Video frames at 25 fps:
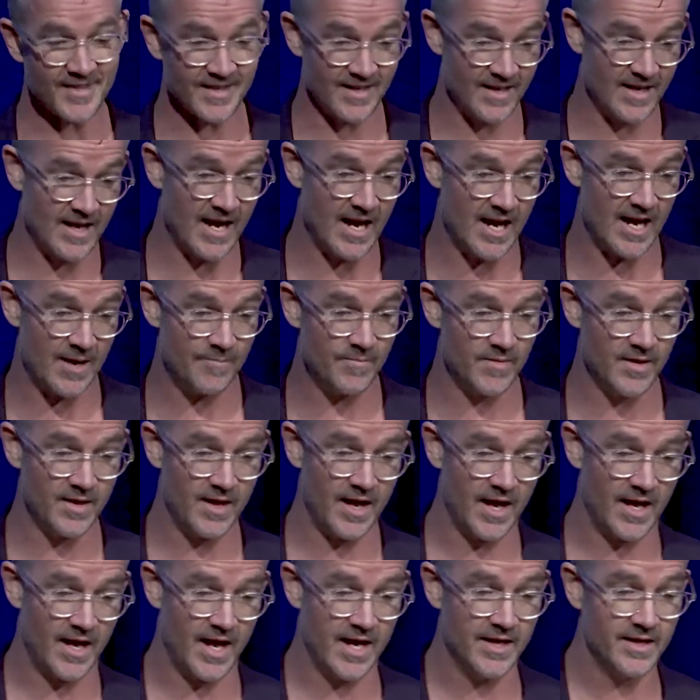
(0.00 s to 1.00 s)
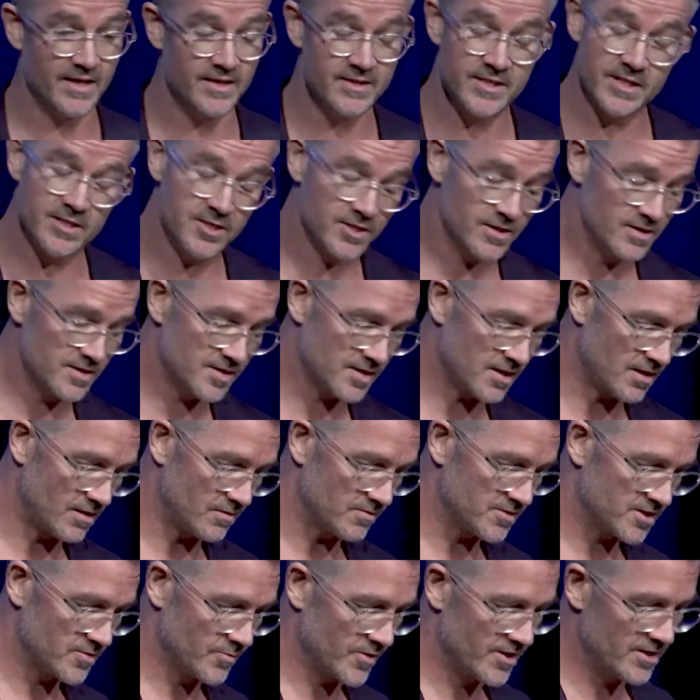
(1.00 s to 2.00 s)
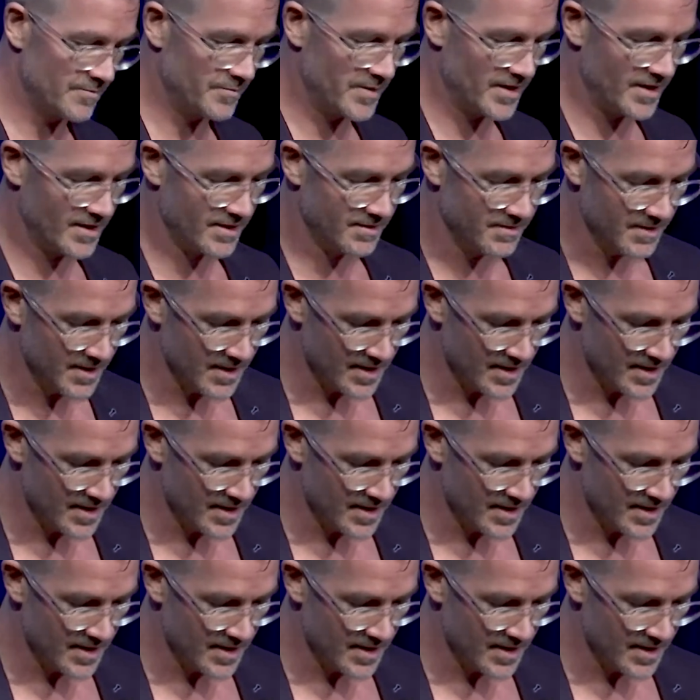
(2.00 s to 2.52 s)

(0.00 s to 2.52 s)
an Indigenous culture, whether it be a